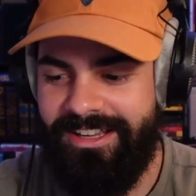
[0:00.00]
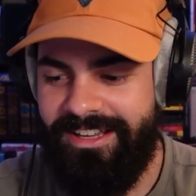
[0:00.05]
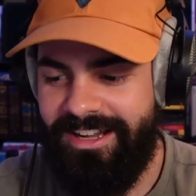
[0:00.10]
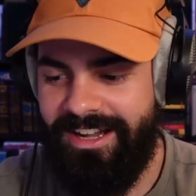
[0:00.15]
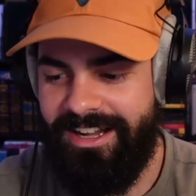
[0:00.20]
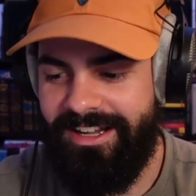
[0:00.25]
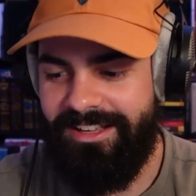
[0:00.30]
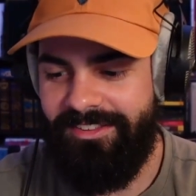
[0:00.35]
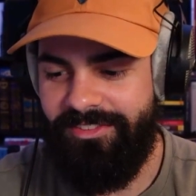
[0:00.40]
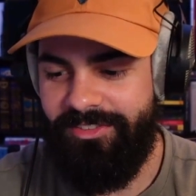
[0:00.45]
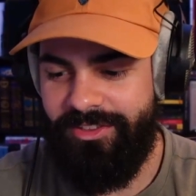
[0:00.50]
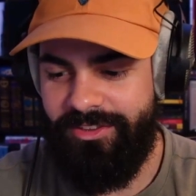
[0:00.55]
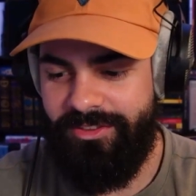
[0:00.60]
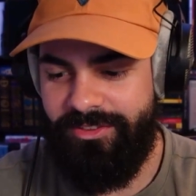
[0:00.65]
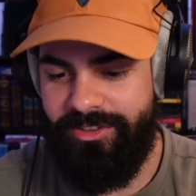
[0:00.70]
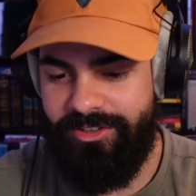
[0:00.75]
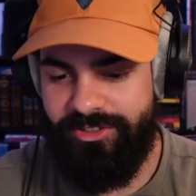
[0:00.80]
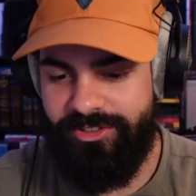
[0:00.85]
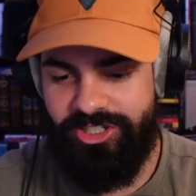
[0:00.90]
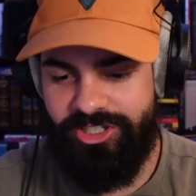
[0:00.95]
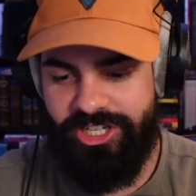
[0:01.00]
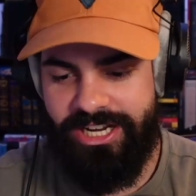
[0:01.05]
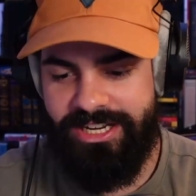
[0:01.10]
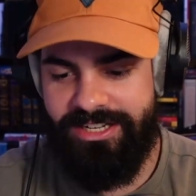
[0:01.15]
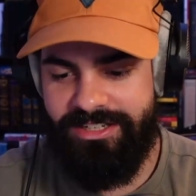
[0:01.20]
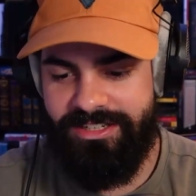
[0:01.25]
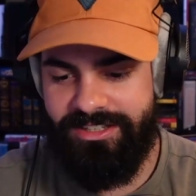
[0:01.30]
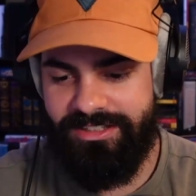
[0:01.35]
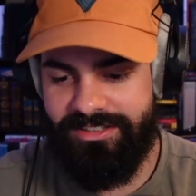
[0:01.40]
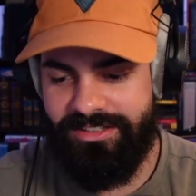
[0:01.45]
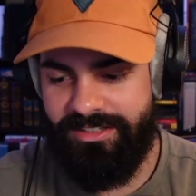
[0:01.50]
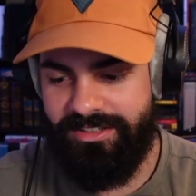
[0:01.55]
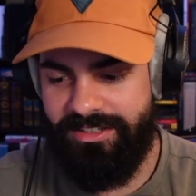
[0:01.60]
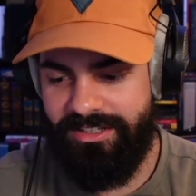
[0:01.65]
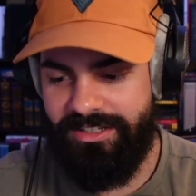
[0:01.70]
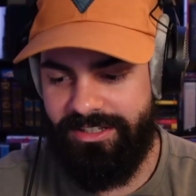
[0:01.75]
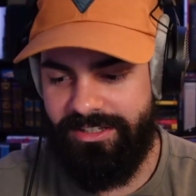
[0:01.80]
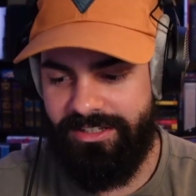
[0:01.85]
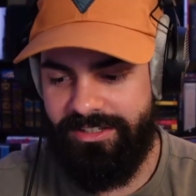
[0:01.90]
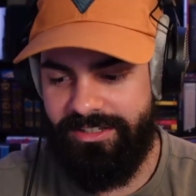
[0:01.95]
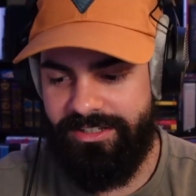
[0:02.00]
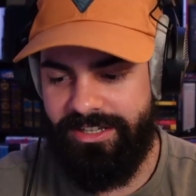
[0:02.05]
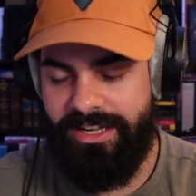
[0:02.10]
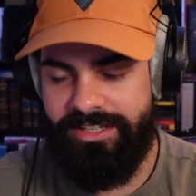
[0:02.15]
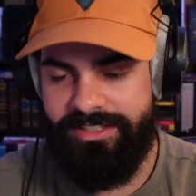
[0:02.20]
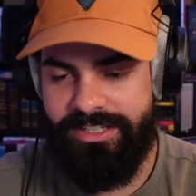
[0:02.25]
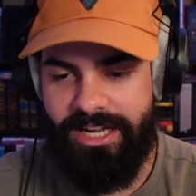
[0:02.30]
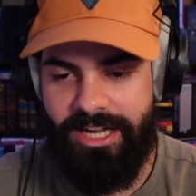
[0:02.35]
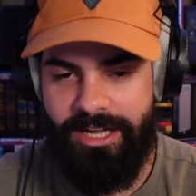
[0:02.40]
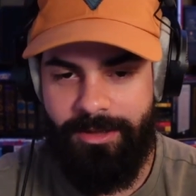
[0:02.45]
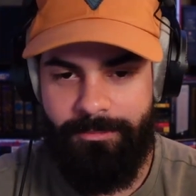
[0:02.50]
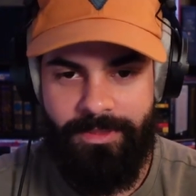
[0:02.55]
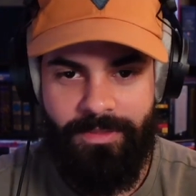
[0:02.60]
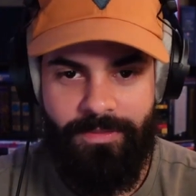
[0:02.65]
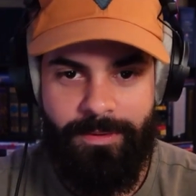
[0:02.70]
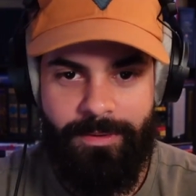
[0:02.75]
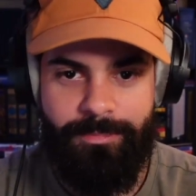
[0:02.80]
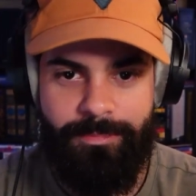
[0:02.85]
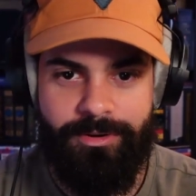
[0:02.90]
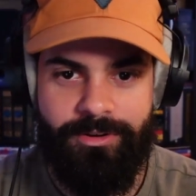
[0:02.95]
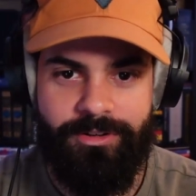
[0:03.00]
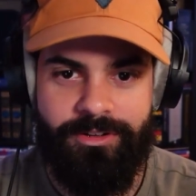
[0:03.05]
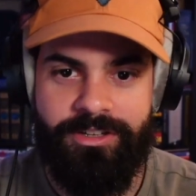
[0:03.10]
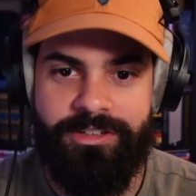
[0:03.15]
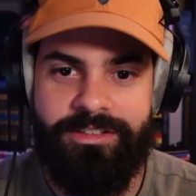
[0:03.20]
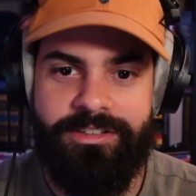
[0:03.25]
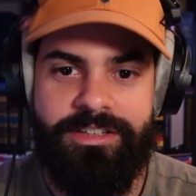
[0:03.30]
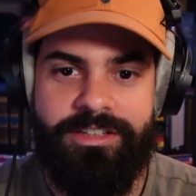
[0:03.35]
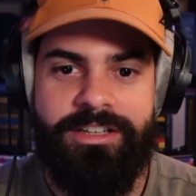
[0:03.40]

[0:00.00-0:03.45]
The chain thing that the Adam that they put on,